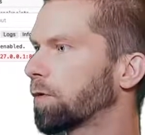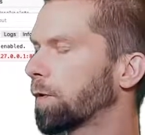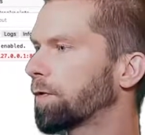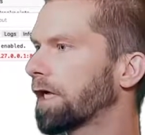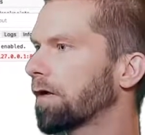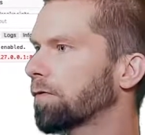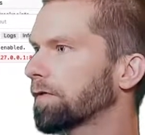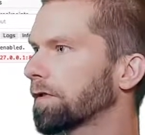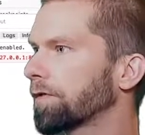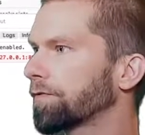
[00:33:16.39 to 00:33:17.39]
And when we
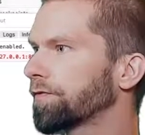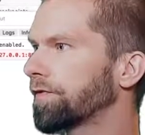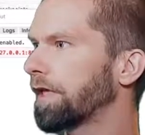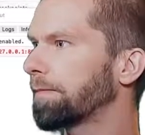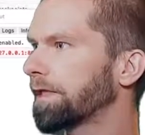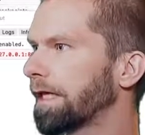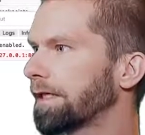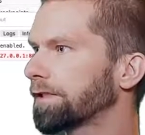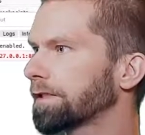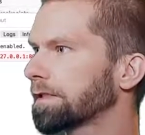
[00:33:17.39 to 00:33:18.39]
go to the
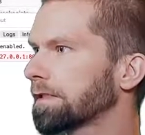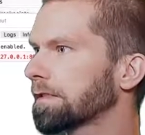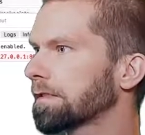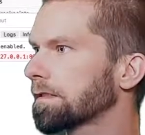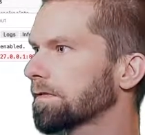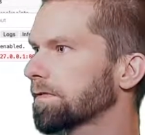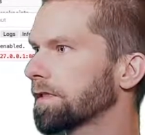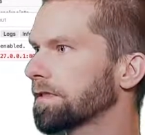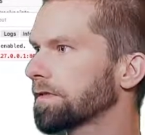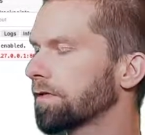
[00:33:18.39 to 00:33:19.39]
applications, to
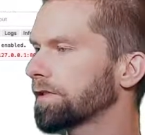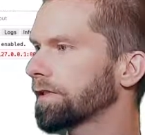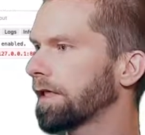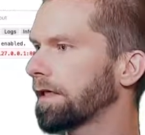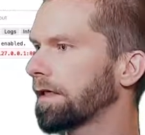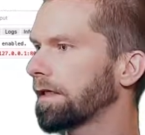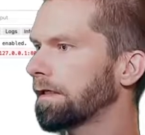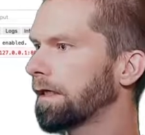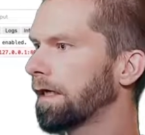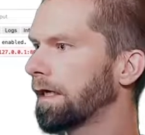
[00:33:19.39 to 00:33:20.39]
the storage thing
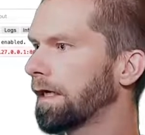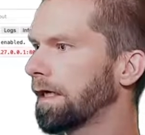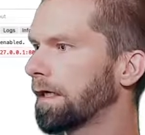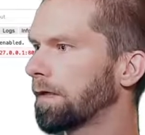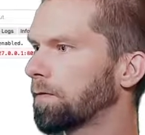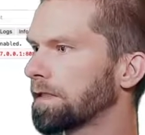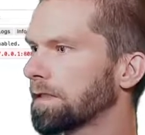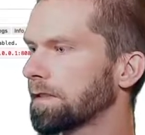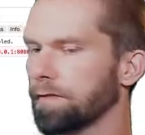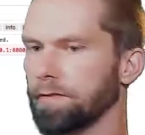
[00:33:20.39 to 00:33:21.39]
here, we
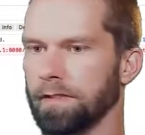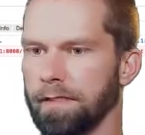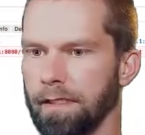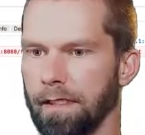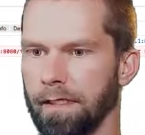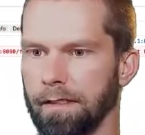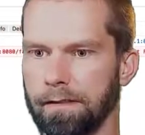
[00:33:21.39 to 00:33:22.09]
should see that